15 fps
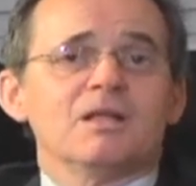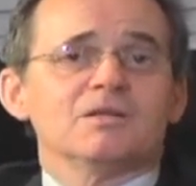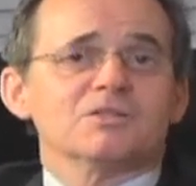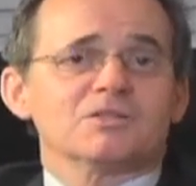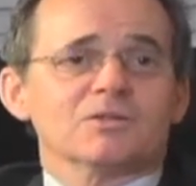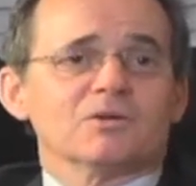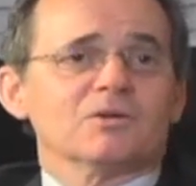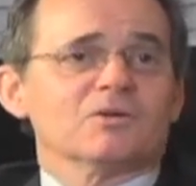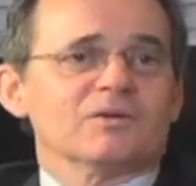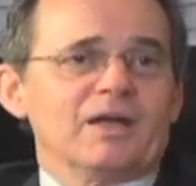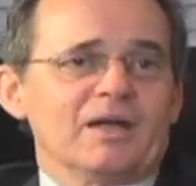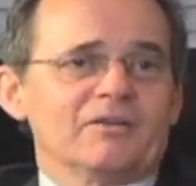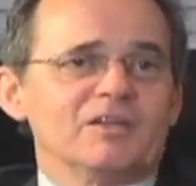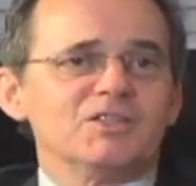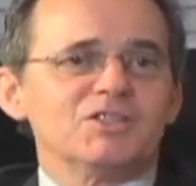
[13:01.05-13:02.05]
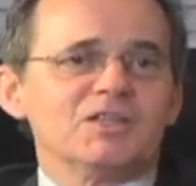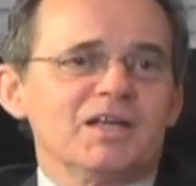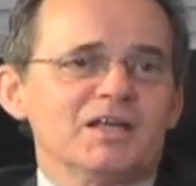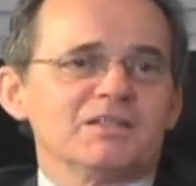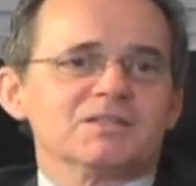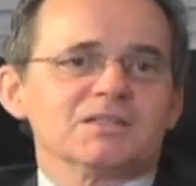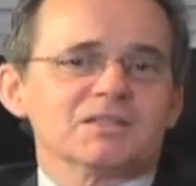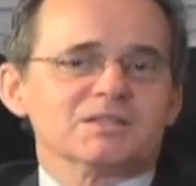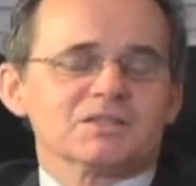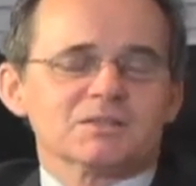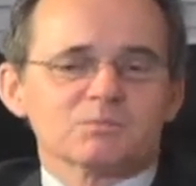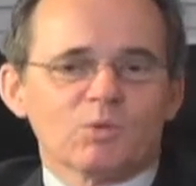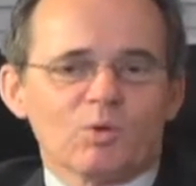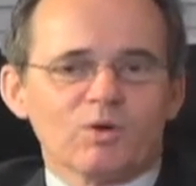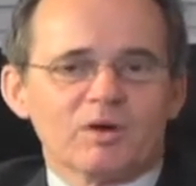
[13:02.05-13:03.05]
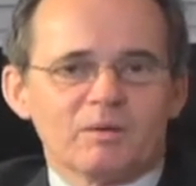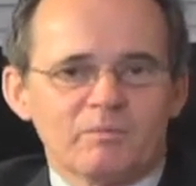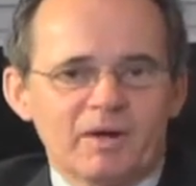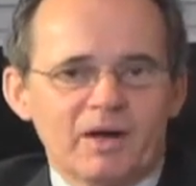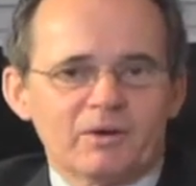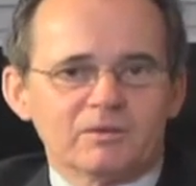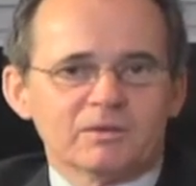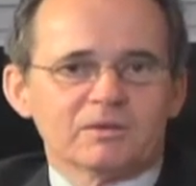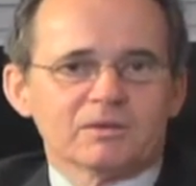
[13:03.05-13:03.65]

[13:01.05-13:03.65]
So yeah, in this case, it's more about